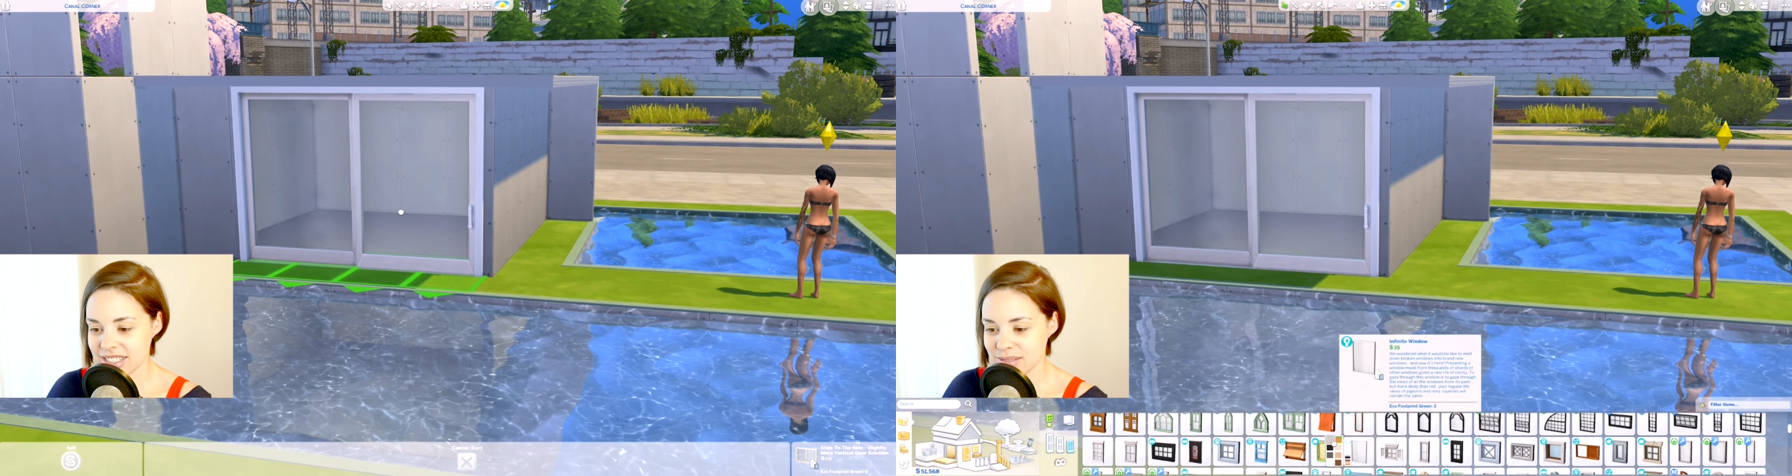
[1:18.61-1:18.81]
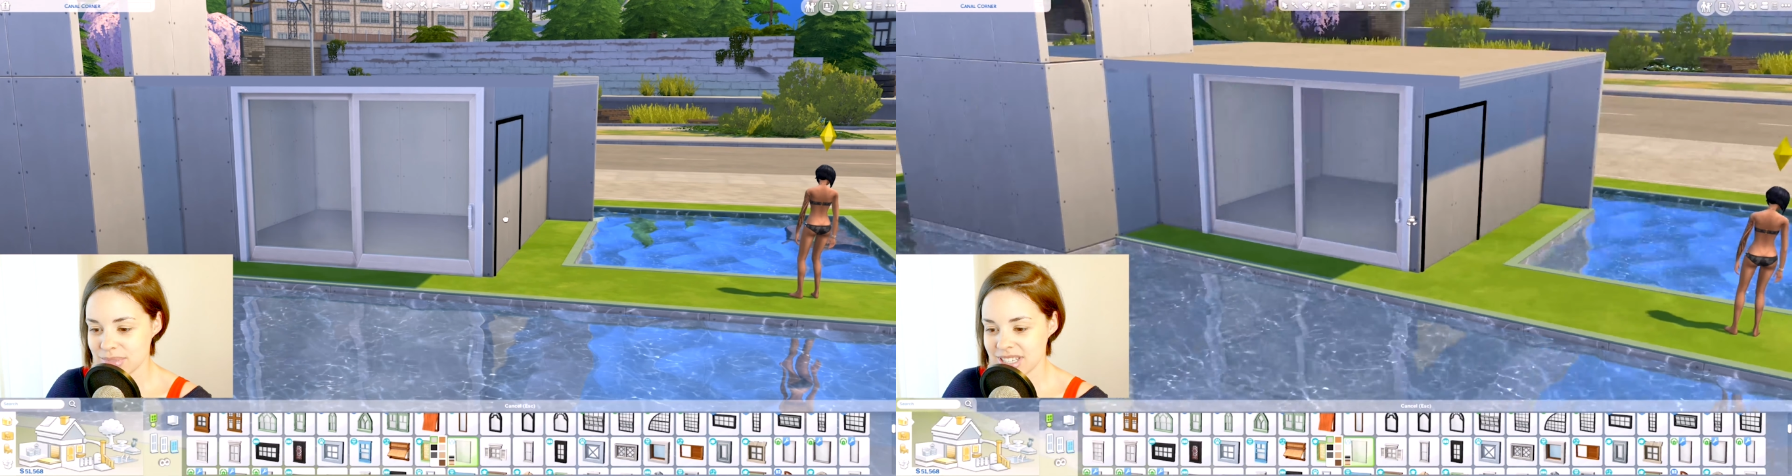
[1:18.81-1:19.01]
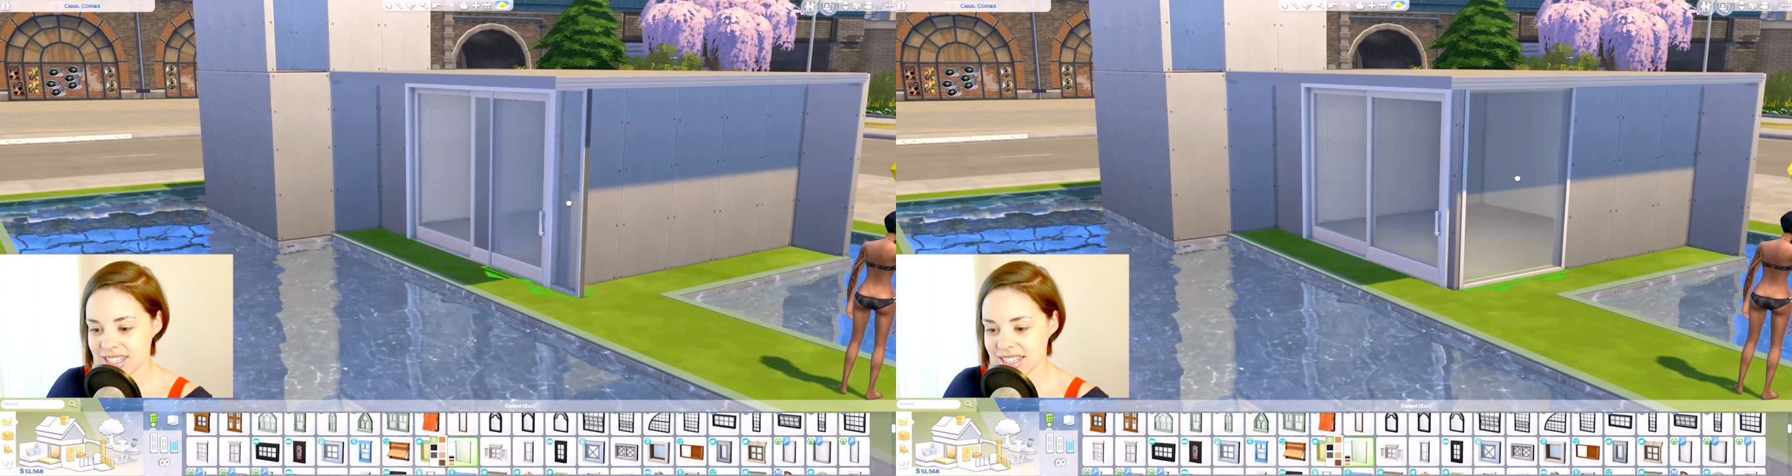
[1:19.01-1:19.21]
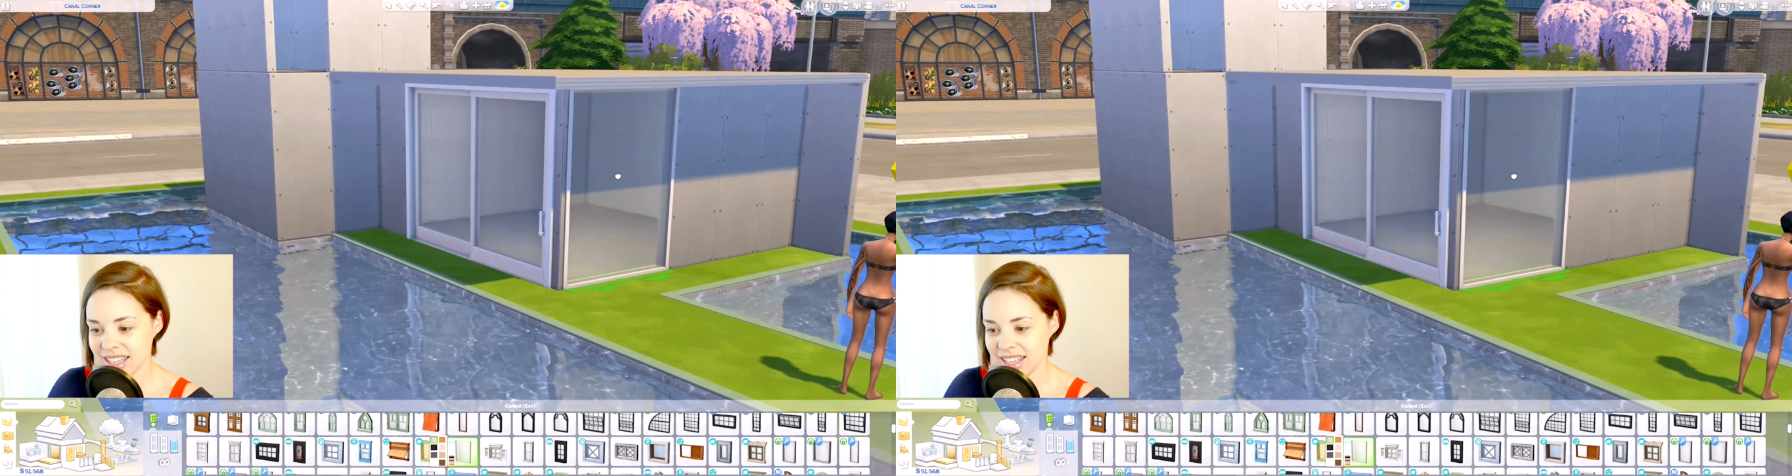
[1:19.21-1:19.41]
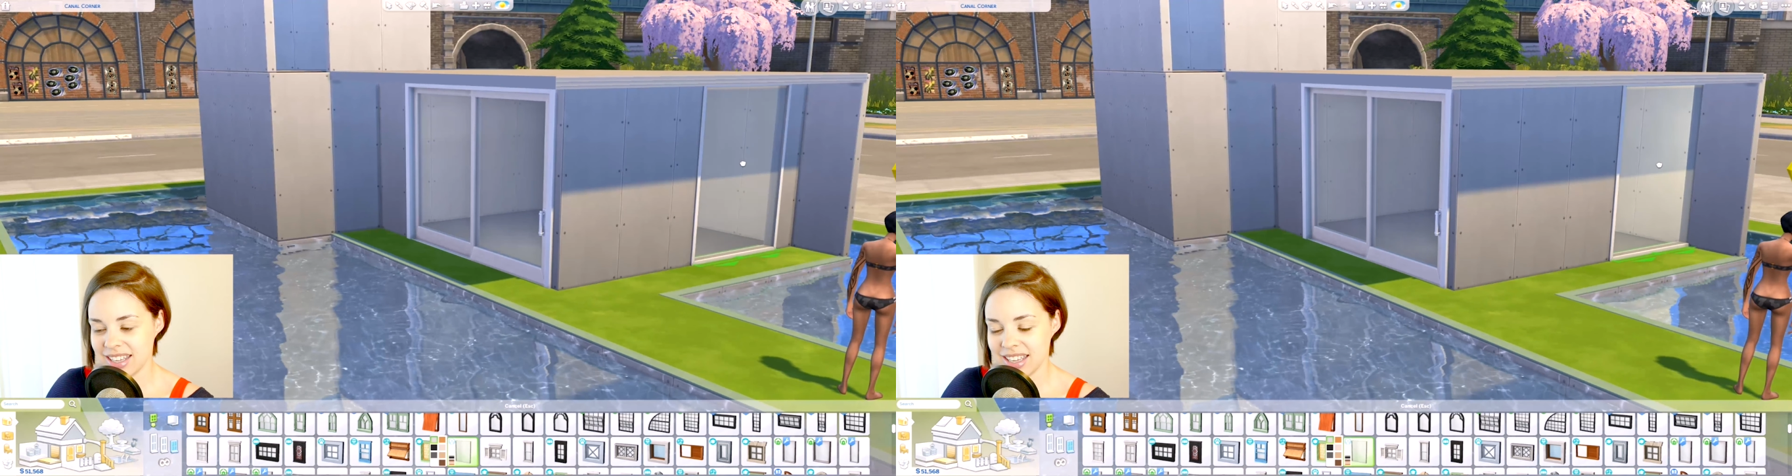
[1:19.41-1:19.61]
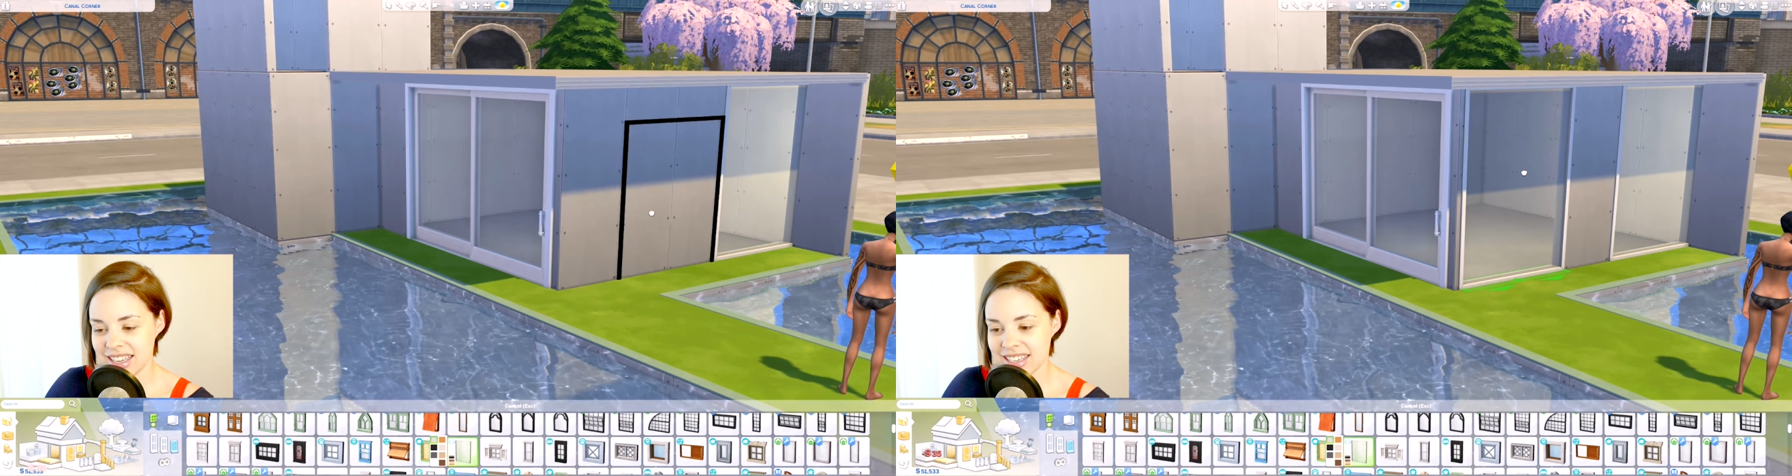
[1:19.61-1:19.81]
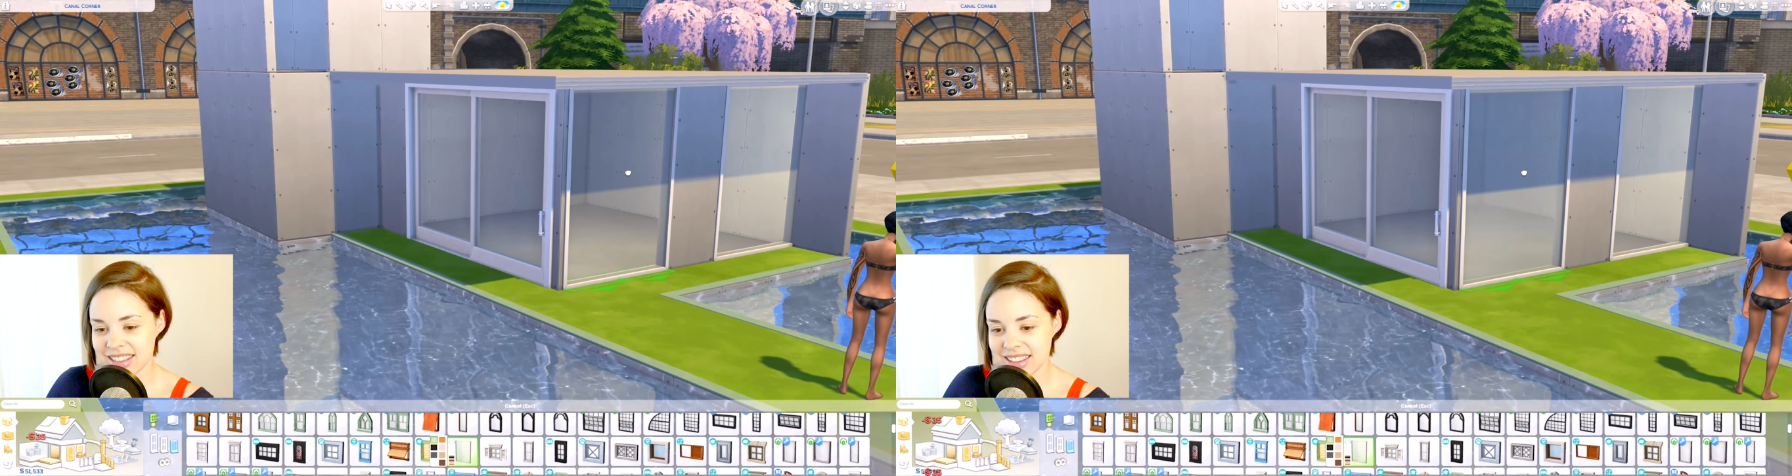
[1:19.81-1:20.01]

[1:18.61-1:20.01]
to be in